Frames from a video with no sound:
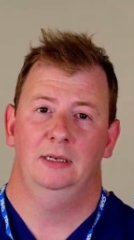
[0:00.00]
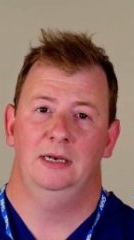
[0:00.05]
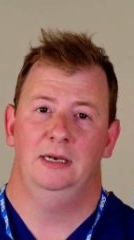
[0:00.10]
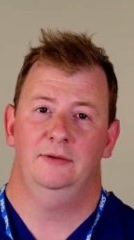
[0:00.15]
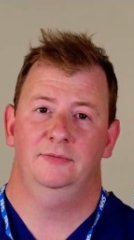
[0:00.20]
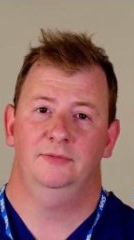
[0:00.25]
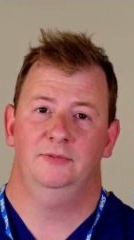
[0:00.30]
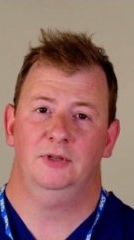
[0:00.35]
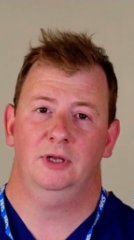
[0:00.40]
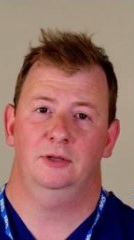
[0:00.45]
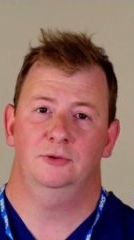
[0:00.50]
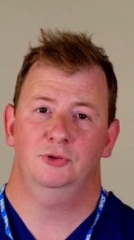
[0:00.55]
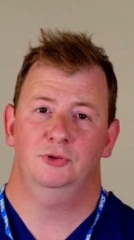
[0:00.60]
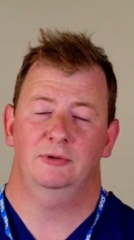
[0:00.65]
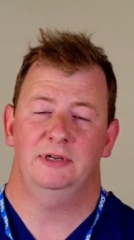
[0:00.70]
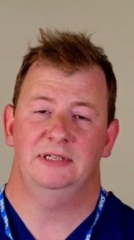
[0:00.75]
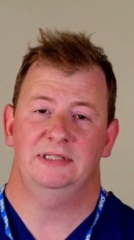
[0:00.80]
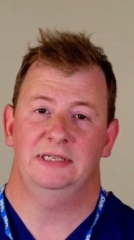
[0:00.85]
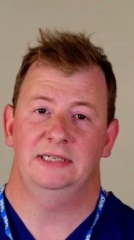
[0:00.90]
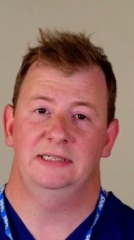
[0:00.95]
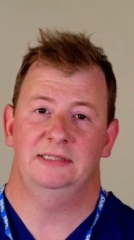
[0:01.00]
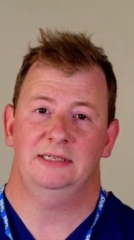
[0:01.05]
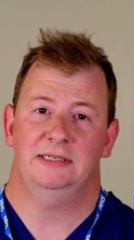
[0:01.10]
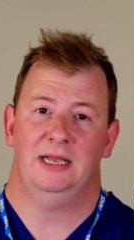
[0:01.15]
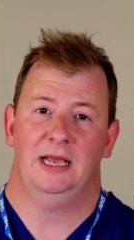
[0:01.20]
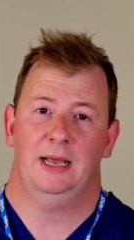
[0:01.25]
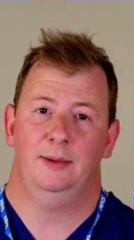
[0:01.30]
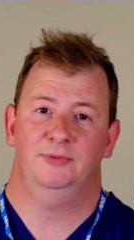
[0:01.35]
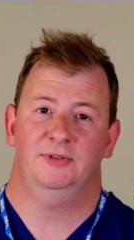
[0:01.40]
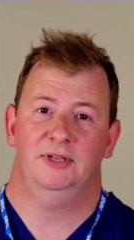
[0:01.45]
Left untreated,
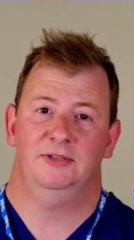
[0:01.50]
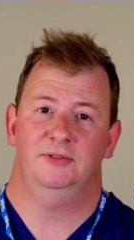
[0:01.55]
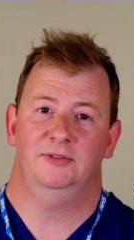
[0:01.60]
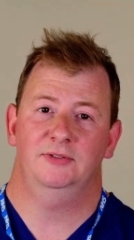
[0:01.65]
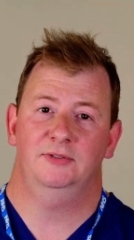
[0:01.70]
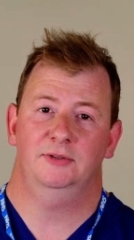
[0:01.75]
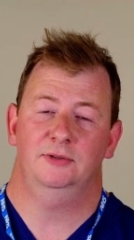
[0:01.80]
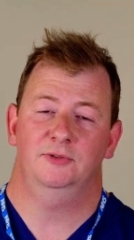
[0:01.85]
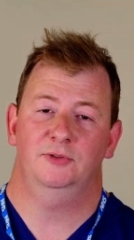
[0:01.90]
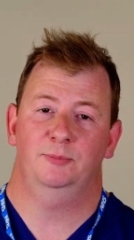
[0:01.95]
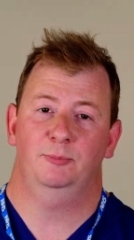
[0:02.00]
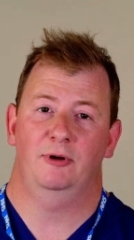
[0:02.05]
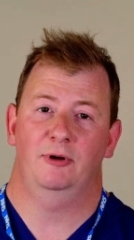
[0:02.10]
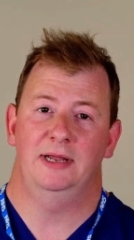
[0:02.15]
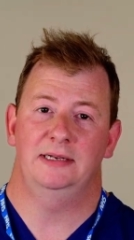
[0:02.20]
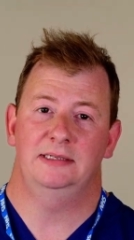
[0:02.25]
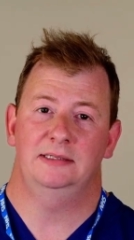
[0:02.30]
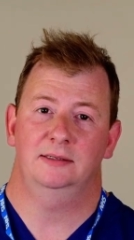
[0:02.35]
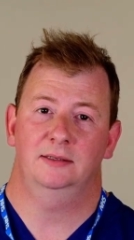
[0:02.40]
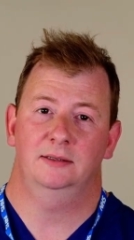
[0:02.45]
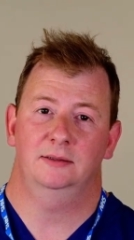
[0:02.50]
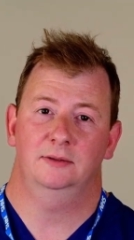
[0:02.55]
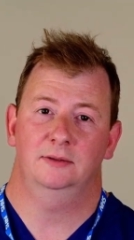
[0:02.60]
abscesses can spread